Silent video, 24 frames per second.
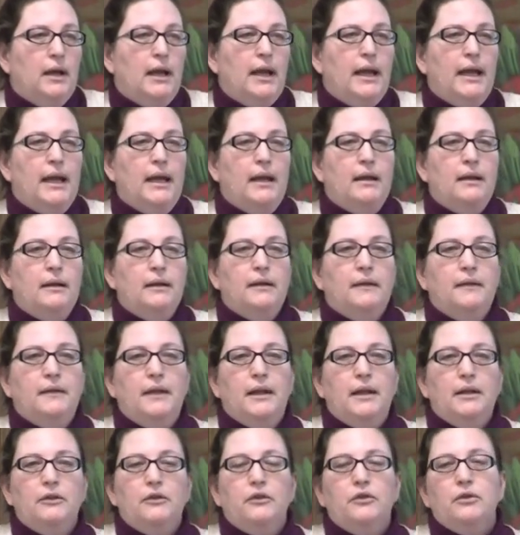and
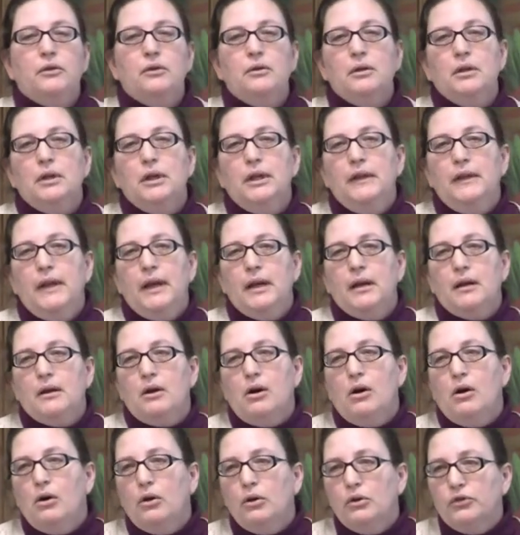that certainly that
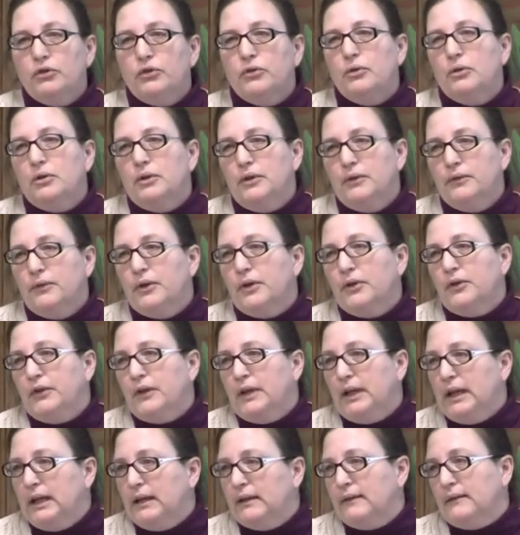cultural
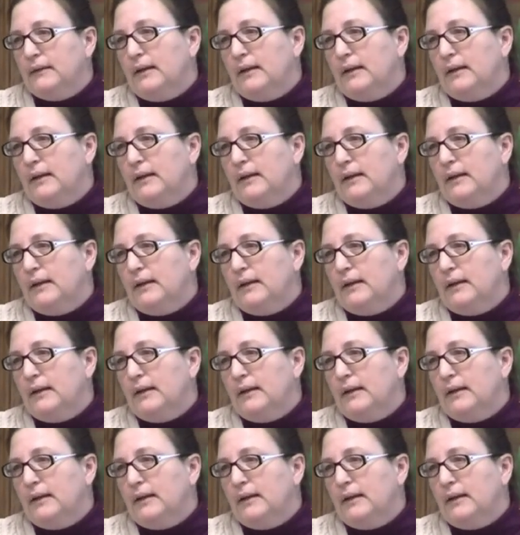diversity is